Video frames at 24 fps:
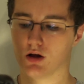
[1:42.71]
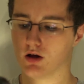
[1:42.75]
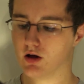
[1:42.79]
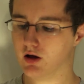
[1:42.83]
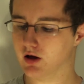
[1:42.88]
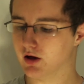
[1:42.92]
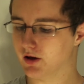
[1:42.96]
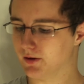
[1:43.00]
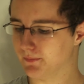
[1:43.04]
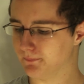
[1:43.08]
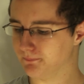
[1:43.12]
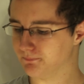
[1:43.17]

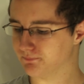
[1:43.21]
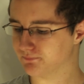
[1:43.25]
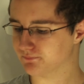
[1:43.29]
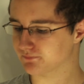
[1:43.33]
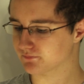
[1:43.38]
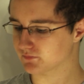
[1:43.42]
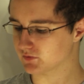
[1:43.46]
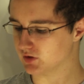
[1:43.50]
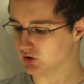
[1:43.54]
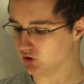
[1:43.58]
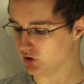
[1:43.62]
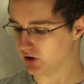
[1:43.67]

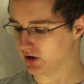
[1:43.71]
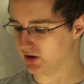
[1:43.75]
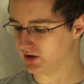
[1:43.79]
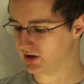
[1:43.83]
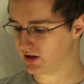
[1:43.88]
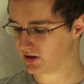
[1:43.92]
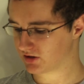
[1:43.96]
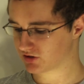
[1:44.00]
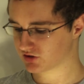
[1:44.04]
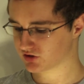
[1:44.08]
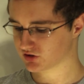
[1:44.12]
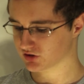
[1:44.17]
Alright,
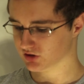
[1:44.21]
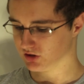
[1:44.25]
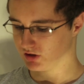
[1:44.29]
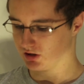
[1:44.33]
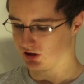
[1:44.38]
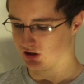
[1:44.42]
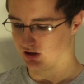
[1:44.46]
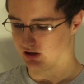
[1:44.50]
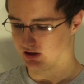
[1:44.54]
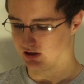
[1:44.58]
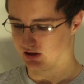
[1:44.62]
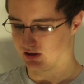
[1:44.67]
next,
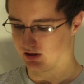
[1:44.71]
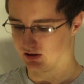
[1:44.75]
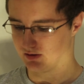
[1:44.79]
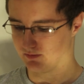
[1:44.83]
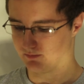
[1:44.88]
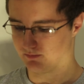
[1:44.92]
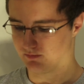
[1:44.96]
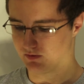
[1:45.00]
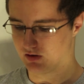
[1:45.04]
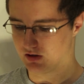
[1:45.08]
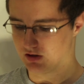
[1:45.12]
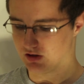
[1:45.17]

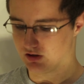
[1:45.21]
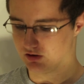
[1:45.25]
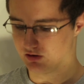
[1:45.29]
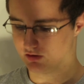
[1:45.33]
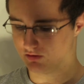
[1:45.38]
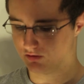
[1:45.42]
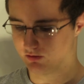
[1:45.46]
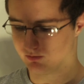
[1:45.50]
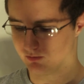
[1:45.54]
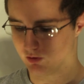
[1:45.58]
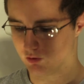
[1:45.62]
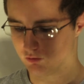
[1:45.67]
the
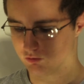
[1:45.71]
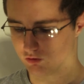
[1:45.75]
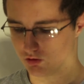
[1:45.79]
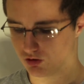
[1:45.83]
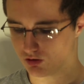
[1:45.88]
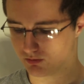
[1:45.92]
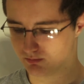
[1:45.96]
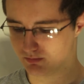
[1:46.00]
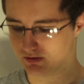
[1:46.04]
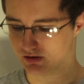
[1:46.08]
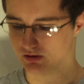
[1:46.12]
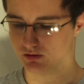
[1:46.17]

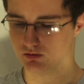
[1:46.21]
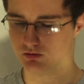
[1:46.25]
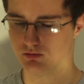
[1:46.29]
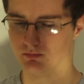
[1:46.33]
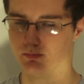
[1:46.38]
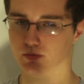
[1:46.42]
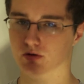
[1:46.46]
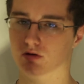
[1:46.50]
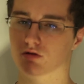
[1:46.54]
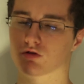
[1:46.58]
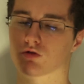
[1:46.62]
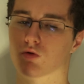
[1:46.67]
overall
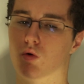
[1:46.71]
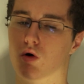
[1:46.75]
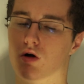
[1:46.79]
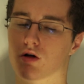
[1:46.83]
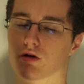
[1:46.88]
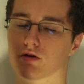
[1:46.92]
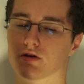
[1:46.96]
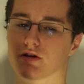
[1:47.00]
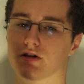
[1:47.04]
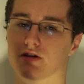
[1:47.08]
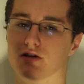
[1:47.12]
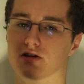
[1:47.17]
build
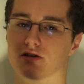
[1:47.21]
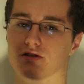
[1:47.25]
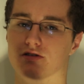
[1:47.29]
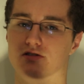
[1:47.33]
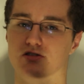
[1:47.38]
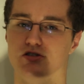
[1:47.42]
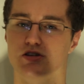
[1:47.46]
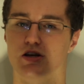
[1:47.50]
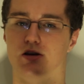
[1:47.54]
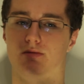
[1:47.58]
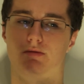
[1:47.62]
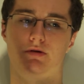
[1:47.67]
quality
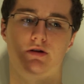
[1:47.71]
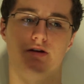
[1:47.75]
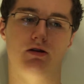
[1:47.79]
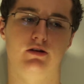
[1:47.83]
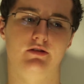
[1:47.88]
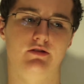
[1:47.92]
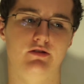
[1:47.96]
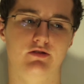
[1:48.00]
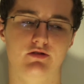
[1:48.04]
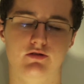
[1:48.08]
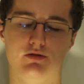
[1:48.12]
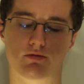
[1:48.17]
is,
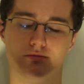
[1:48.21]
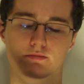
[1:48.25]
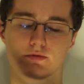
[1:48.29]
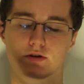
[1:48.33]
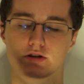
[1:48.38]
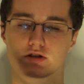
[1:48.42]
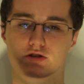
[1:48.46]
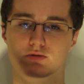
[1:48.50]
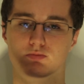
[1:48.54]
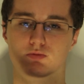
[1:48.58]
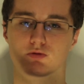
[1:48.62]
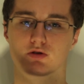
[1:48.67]

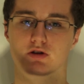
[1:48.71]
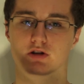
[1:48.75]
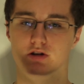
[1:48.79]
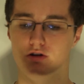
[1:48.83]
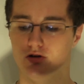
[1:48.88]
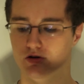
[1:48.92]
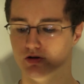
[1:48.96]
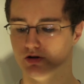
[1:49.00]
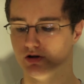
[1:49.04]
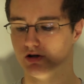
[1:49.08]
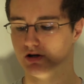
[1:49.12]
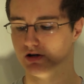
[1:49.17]
it's pretty
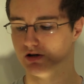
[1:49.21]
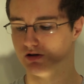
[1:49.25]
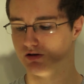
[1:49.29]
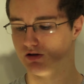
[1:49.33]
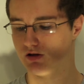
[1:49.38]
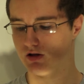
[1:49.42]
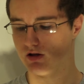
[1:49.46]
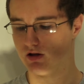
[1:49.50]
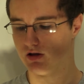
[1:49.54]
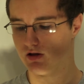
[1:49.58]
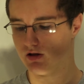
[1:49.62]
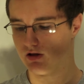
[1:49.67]
good.
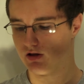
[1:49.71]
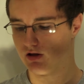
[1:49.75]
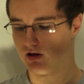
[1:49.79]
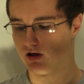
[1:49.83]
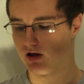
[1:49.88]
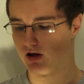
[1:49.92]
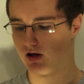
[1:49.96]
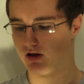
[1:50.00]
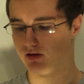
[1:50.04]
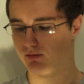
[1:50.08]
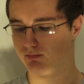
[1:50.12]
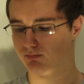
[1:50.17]

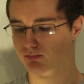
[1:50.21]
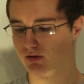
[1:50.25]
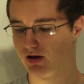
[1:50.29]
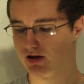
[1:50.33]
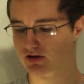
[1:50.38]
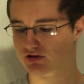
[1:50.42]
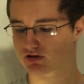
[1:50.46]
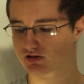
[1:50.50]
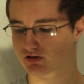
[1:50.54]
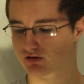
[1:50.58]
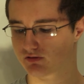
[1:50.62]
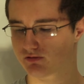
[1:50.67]

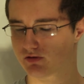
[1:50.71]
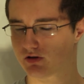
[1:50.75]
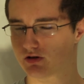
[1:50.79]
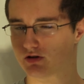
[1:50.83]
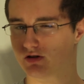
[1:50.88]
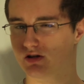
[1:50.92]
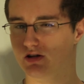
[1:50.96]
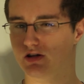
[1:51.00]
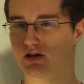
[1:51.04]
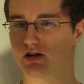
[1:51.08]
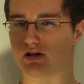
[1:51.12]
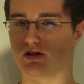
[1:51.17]
Plastic
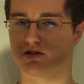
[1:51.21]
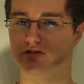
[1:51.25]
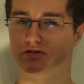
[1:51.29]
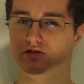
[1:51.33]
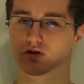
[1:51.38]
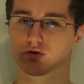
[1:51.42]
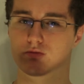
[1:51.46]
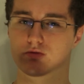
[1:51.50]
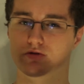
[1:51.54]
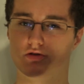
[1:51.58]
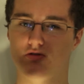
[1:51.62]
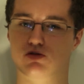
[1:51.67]
feeling is
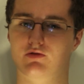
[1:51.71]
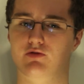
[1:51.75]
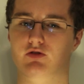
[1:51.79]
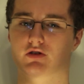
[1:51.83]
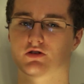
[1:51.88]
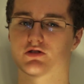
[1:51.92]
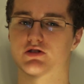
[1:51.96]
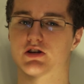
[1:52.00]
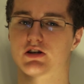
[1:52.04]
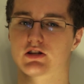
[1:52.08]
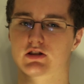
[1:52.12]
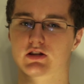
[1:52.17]
almost
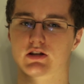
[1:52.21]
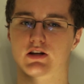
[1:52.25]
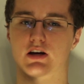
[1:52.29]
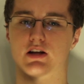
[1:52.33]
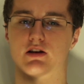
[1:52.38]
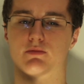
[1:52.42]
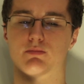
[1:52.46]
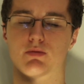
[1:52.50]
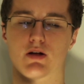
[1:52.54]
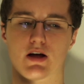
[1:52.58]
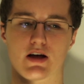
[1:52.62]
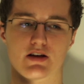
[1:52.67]
feels like the
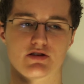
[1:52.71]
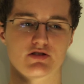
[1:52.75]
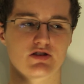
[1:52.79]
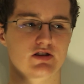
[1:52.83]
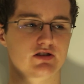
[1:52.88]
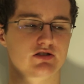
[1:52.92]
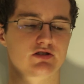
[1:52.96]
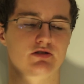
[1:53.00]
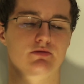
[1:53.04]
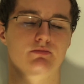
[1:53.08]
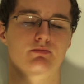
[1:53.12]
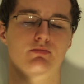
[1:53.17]
kind of
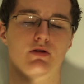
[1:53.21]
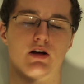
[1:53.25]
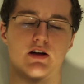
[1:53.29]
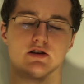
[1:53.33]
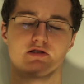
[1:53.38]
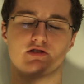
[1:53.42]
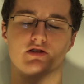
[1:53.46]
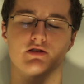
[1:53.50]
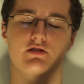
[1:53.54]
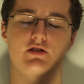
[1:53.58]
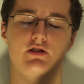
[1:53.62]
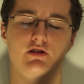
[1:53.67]

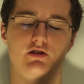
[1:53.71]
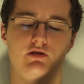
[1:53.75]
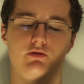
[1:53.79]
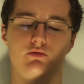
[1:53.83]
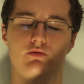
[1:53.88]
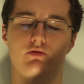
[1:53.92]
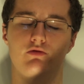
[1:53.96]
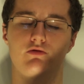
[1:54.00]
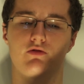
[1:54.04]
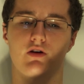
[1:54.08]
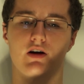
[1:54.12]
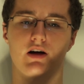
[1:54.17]
plastic that you
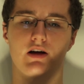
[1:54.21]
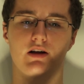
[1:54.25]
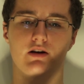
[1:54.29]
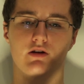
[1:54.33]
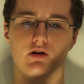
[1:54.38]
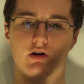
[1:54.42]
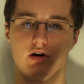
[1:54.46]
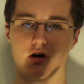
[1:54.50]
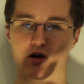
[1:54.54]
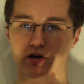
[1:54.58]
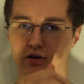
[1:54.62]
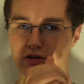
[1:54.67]
would find
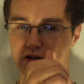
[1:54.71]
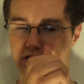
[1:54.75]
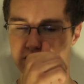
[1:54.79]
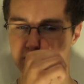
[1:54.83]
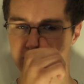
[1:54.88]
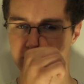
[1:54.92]
on